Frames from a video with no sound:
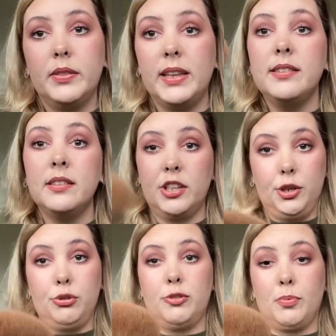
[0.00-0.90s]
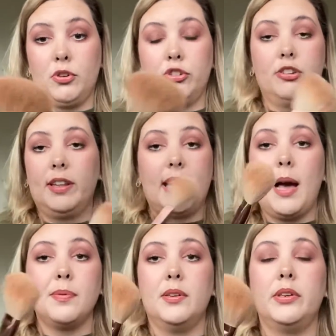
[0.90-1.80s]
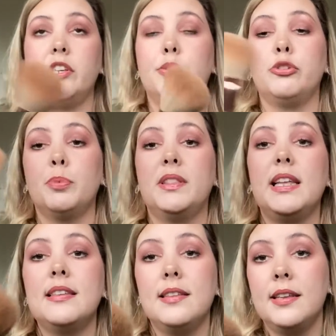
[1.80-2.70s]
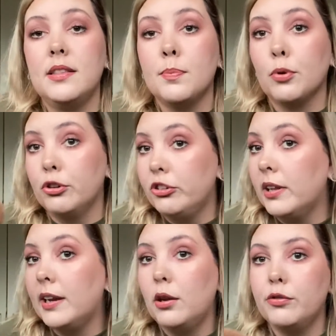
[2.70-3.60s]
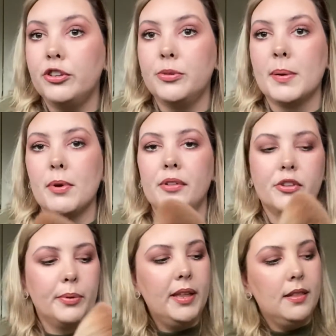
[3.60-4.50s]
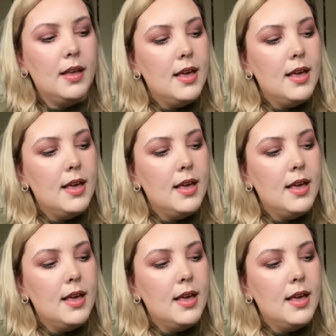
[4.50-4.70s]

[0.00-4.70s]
this is a huge brush, like absolutely huge, but this is the brush that I love to do my bronzer with.